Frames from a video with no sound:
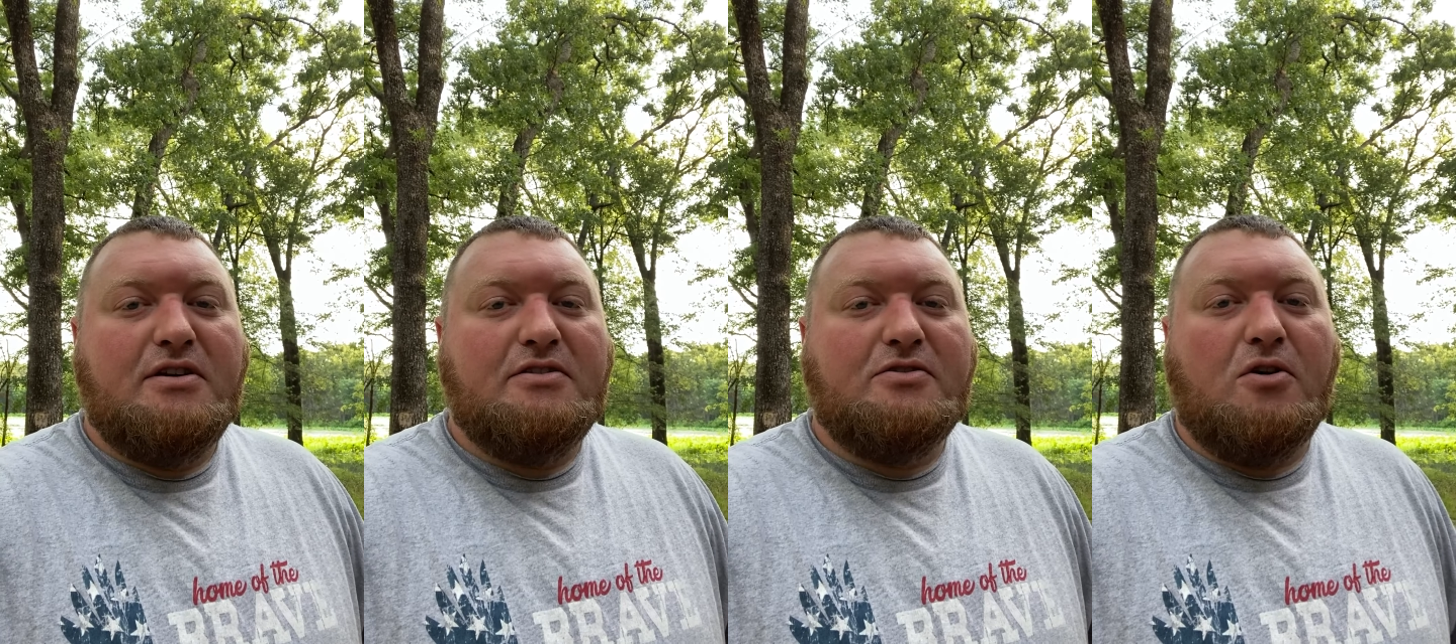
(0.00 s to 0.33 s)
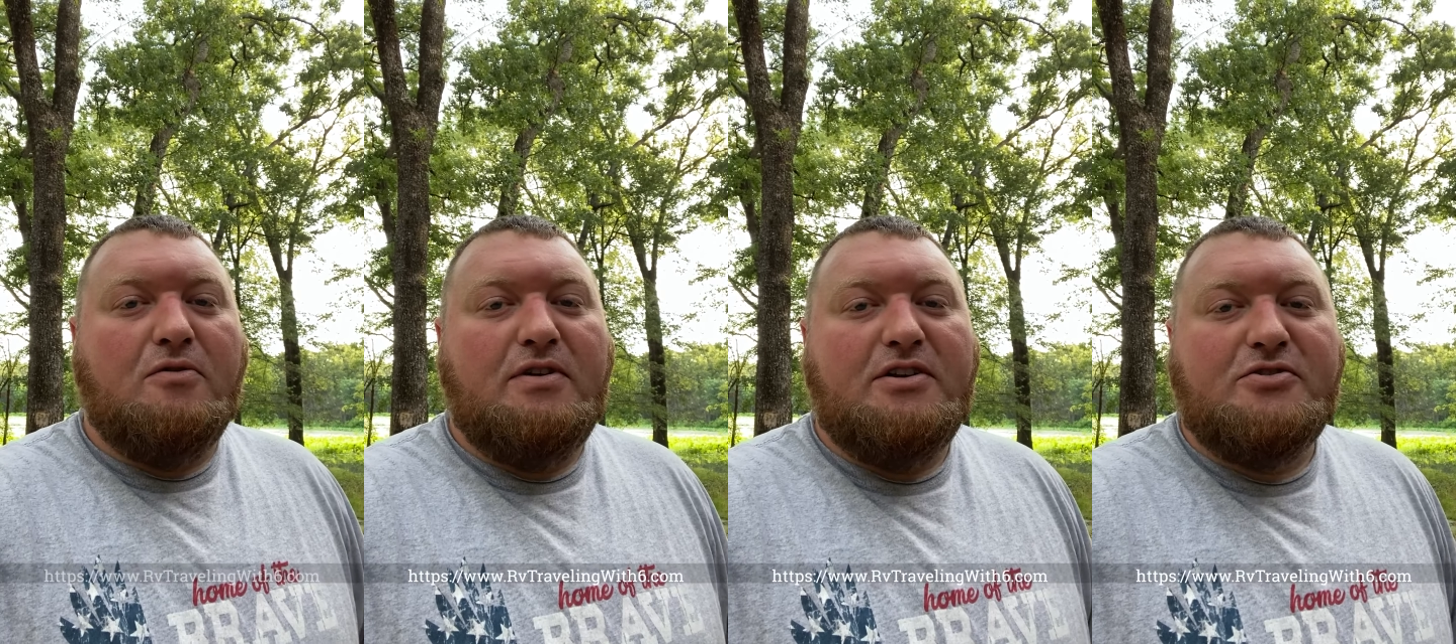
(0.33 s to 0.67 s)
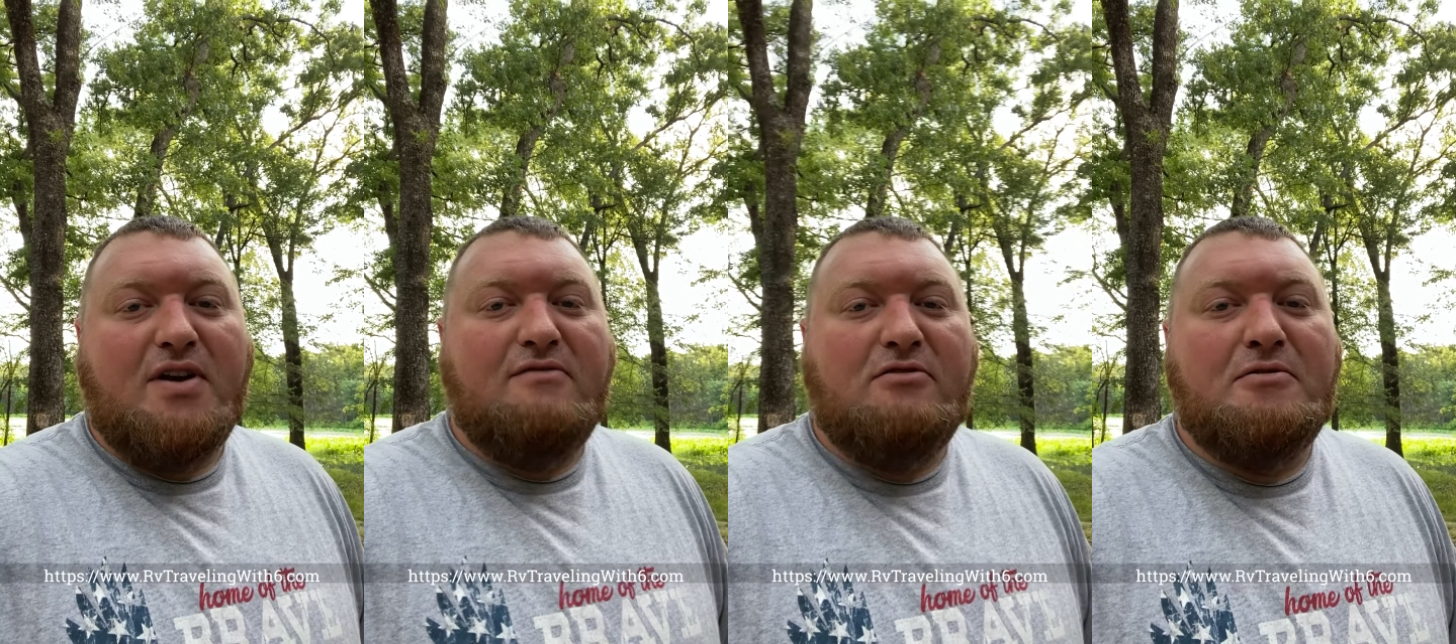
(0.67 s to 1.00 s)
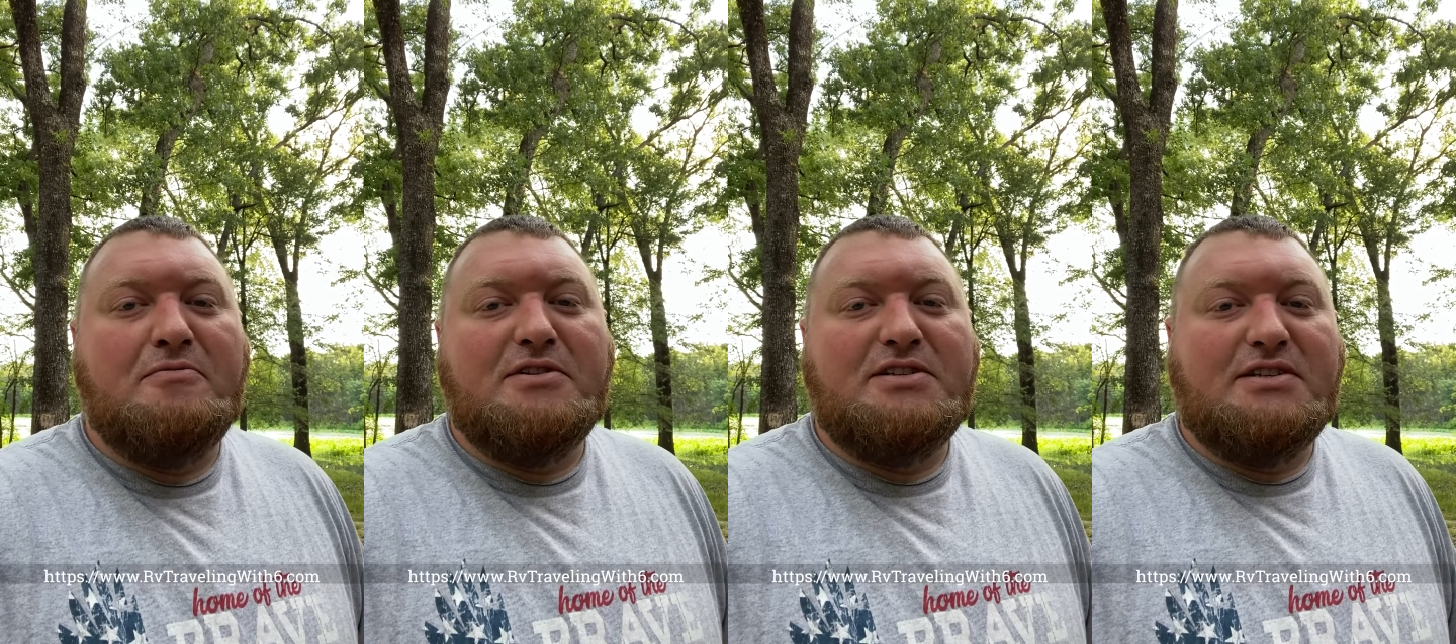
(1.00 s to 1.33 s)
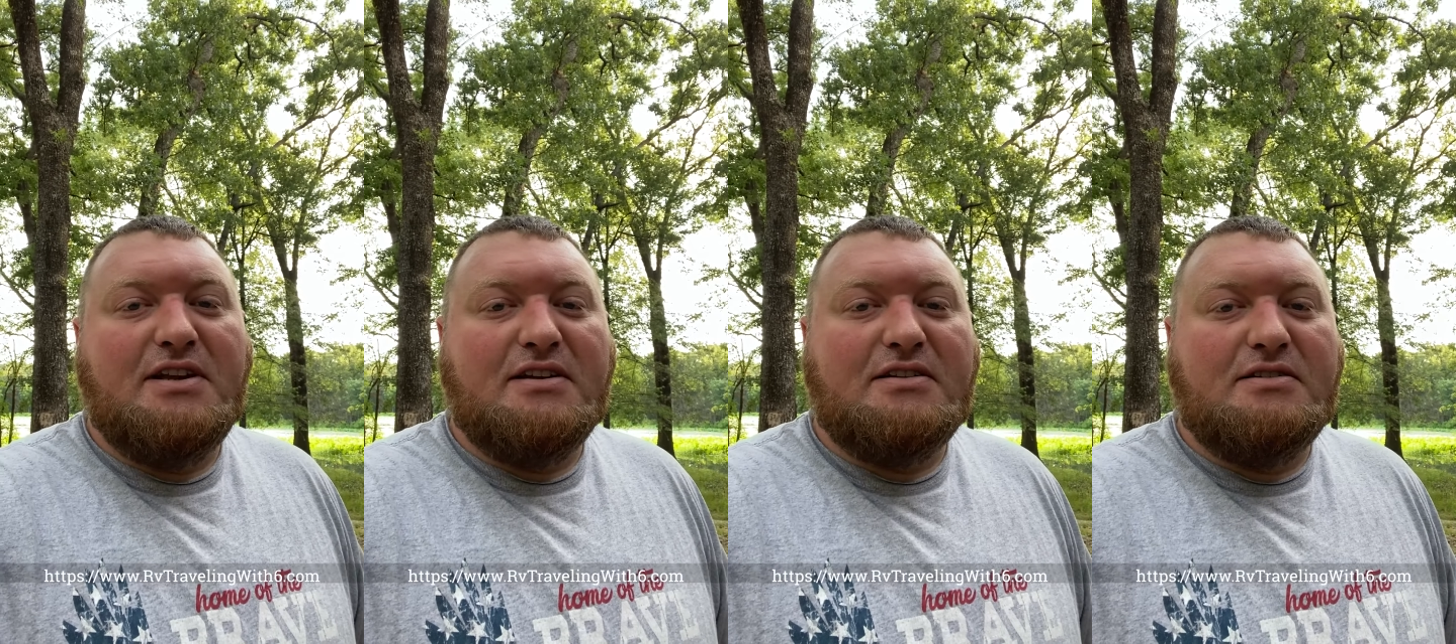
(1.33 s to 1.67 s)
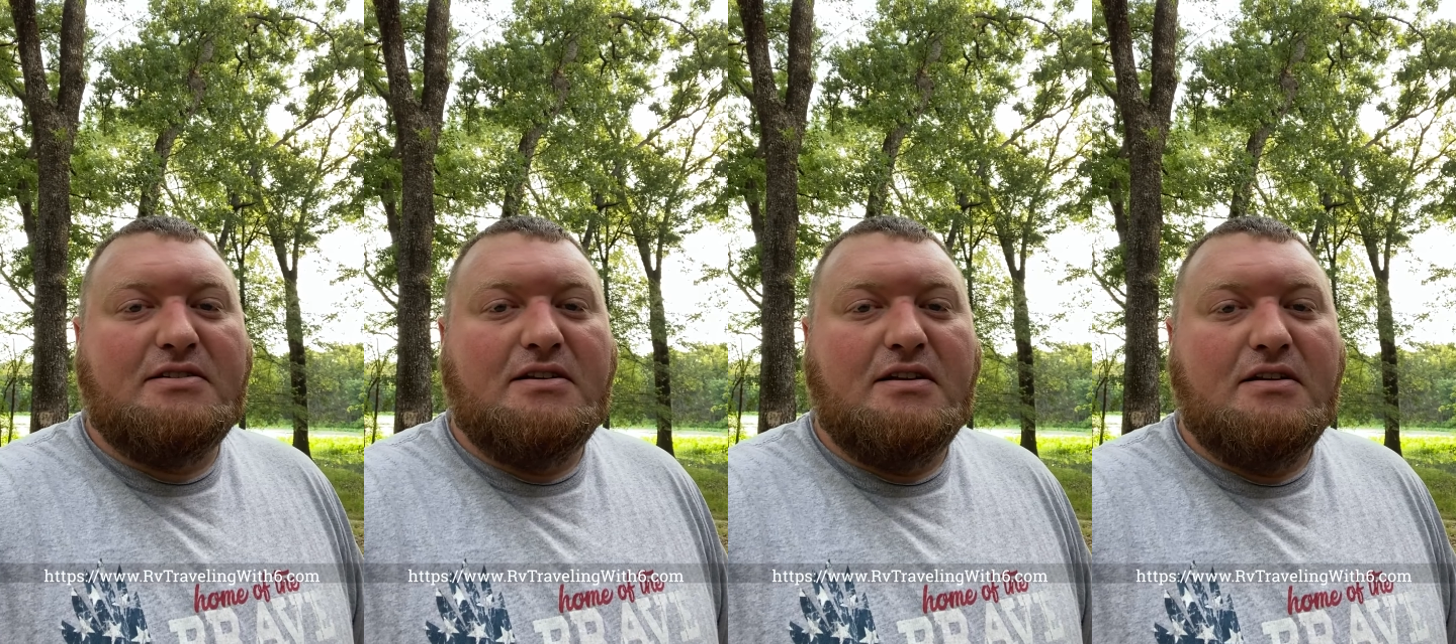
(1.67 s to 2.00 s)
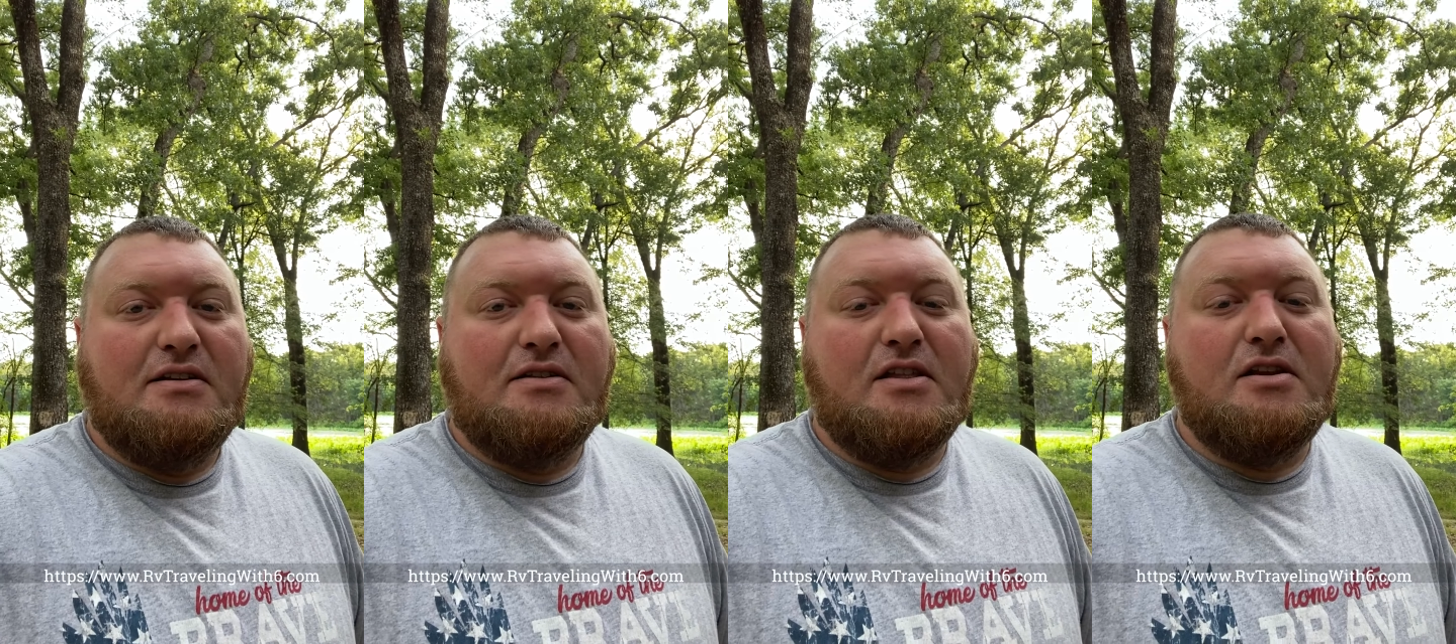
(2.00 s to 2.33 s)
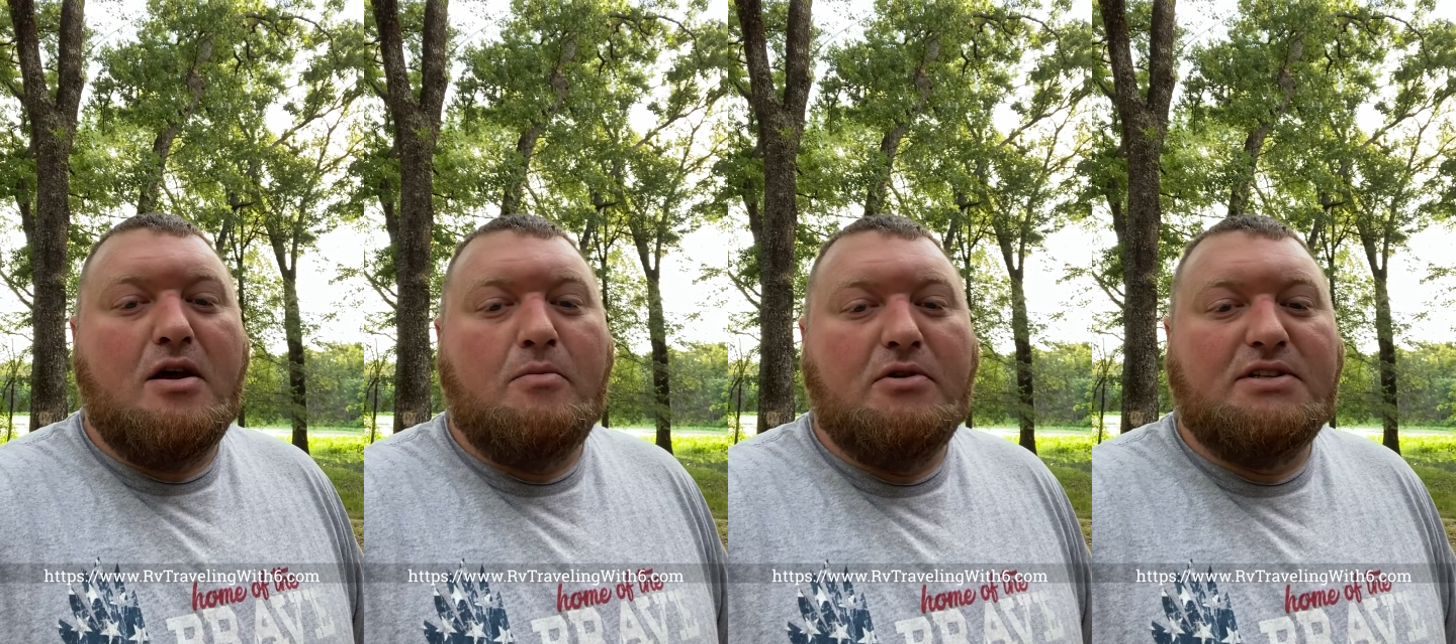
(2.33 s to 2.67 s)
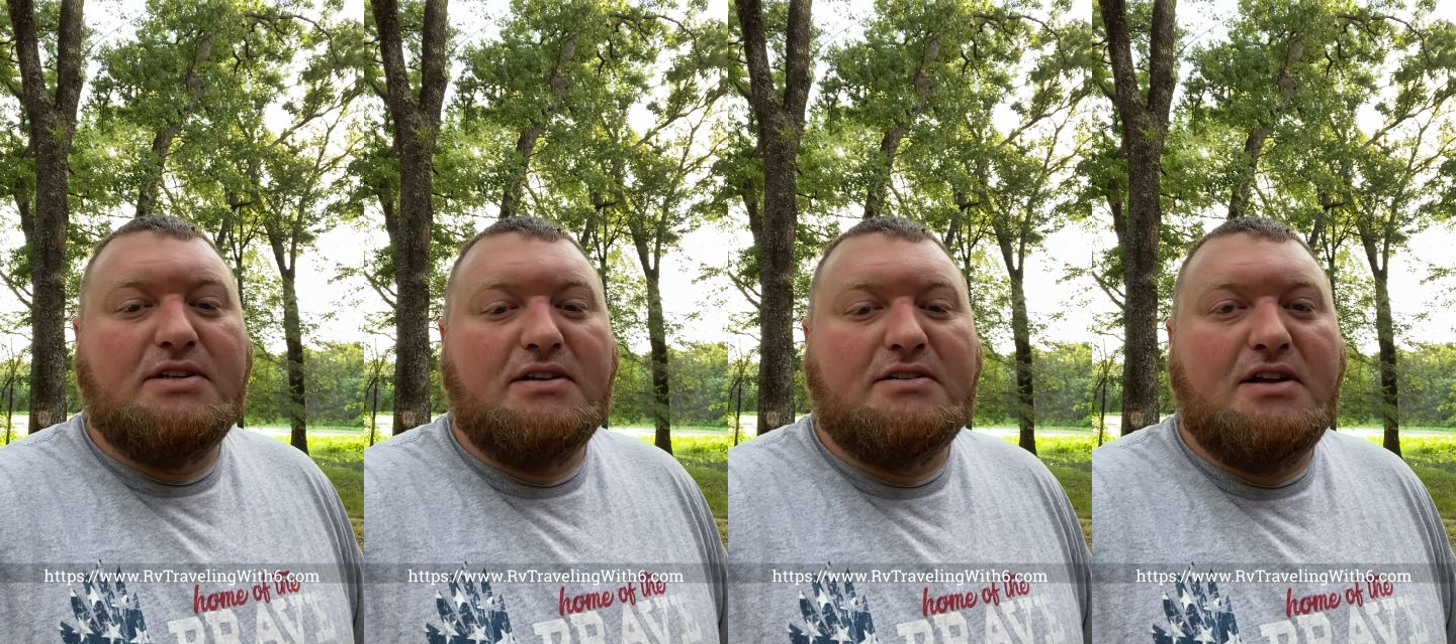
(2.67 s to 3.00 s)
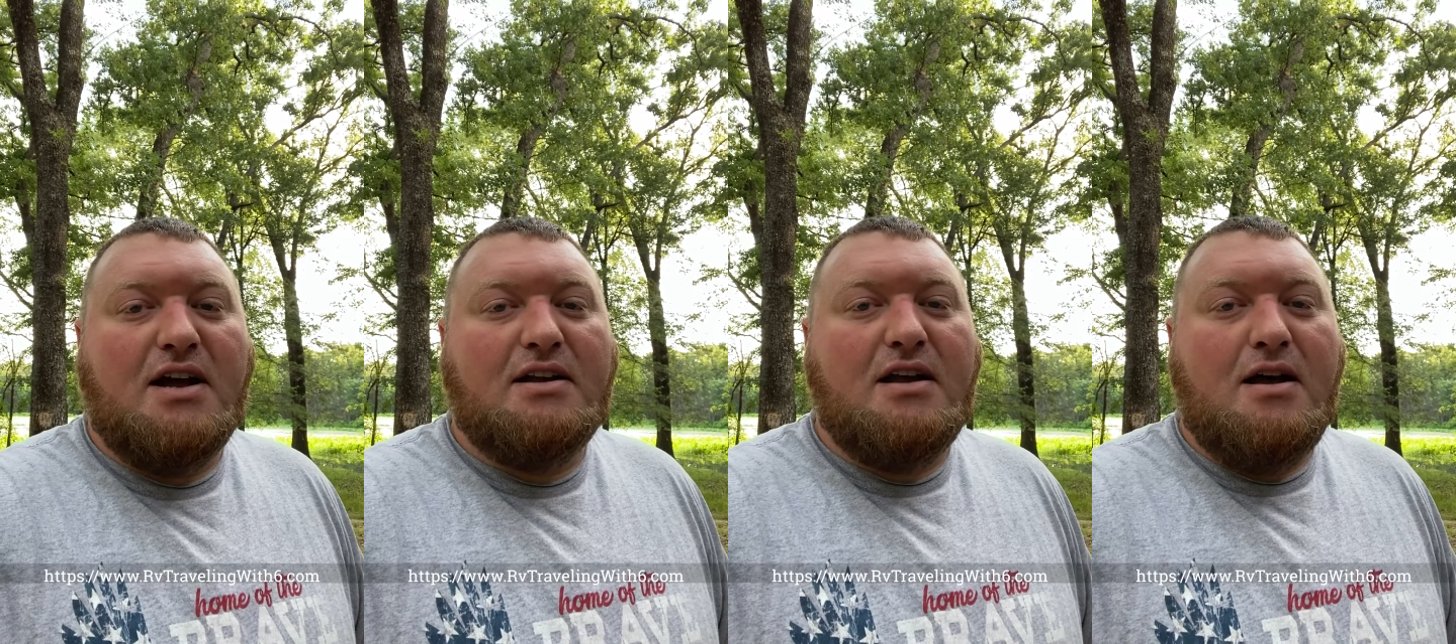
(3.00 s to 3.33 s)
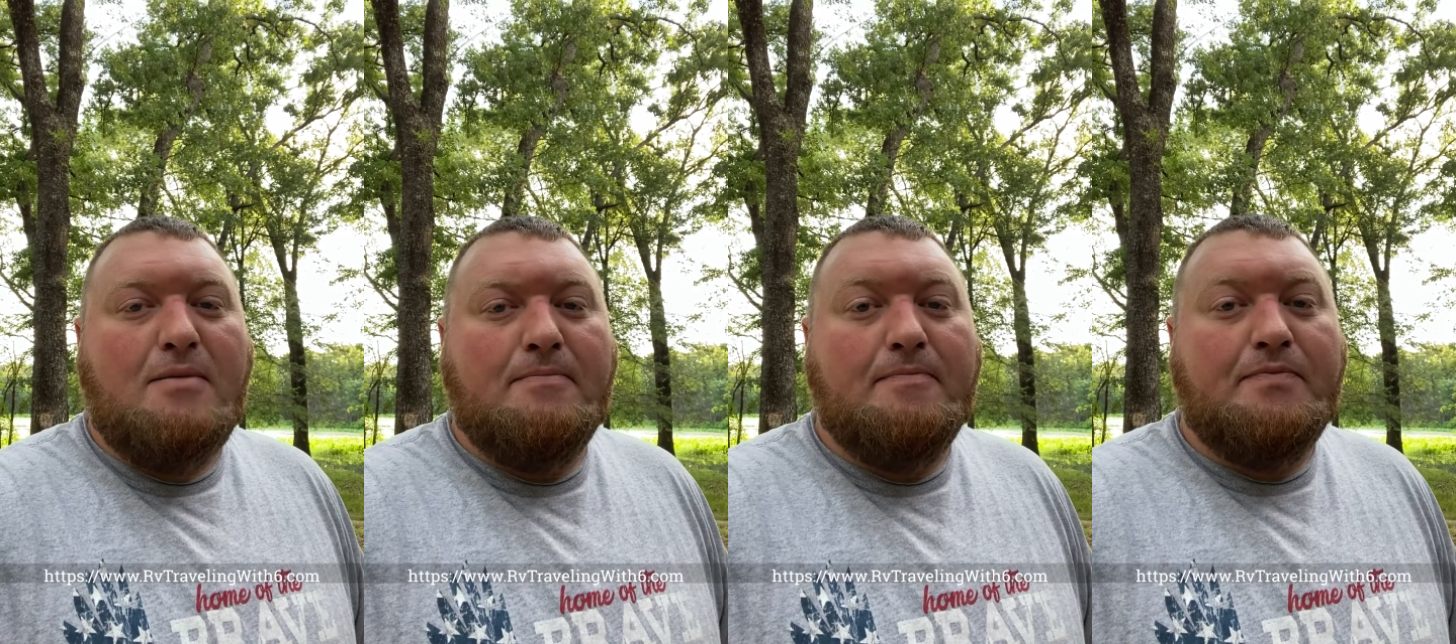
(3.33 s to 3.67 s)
It's rvtravelingwith6.com.